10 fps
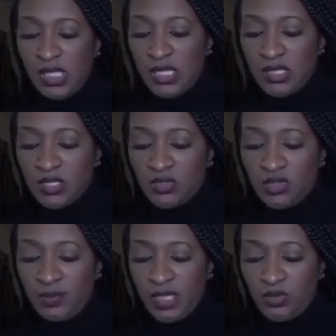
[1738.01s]
there's going
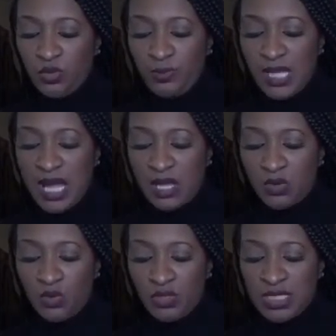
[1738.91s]
to be a new blog
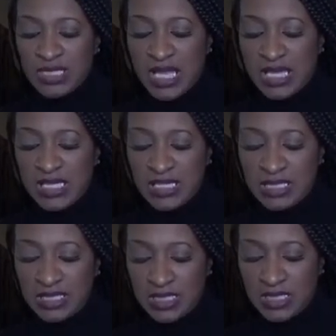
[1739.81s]
on the
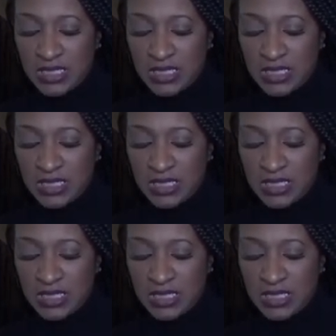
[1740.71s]
site.